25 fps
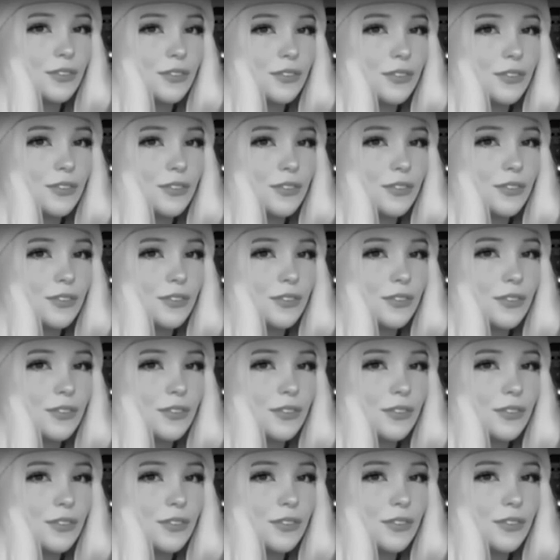
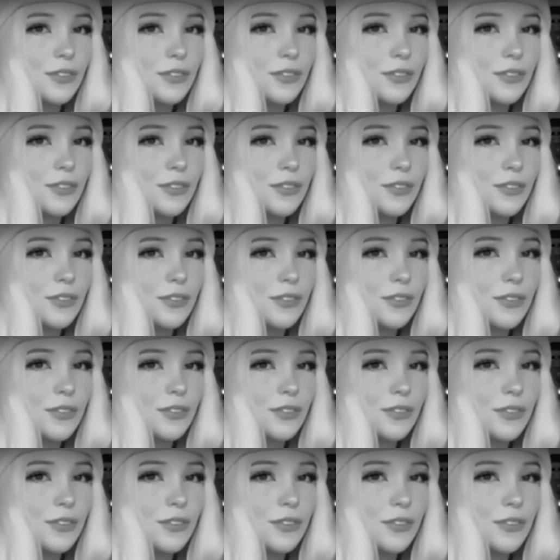
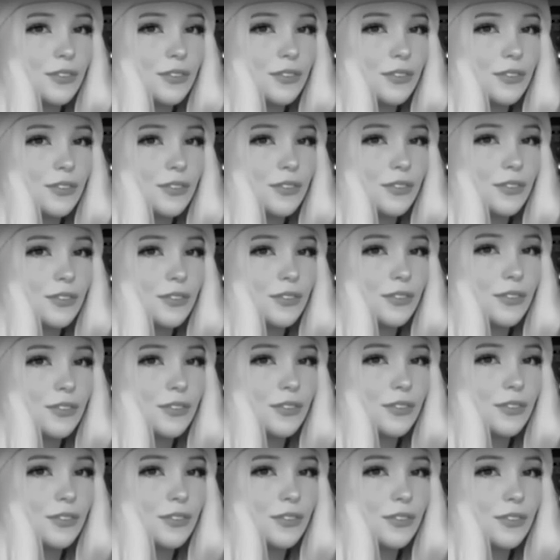
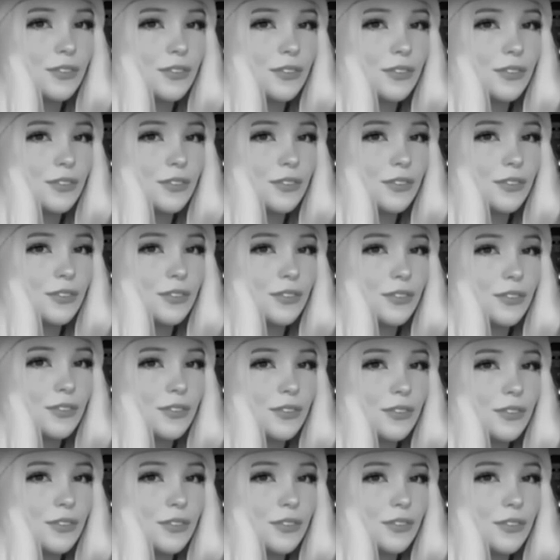
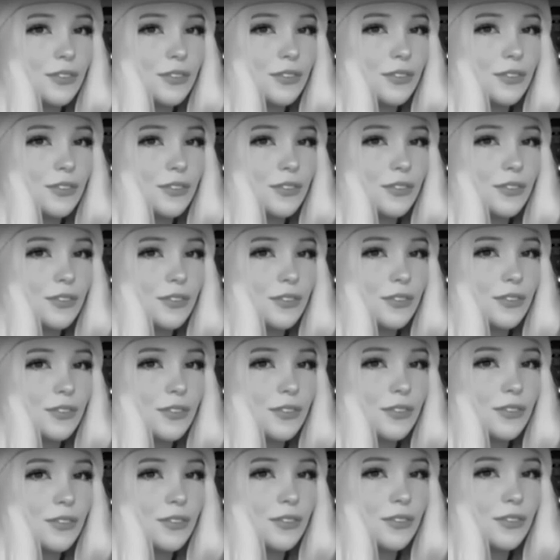
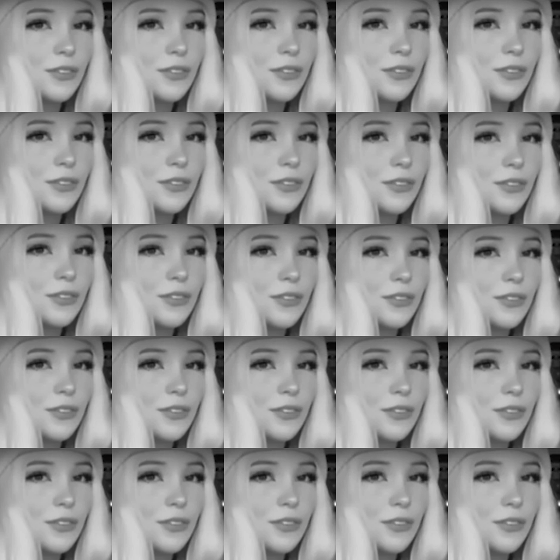
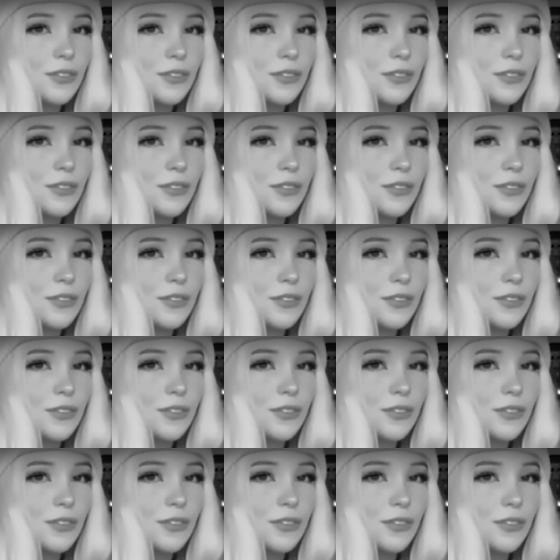
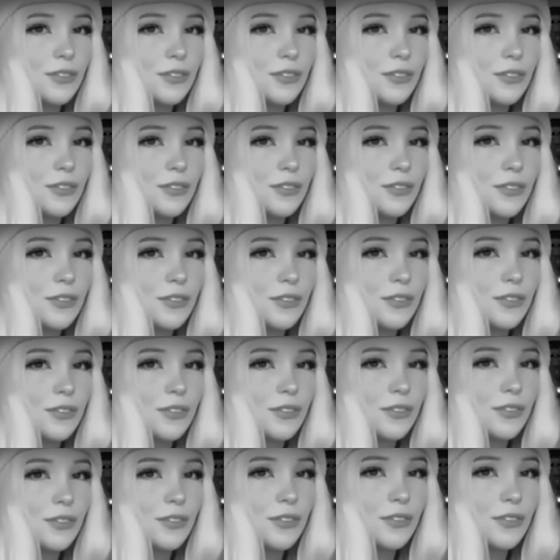(not speaking)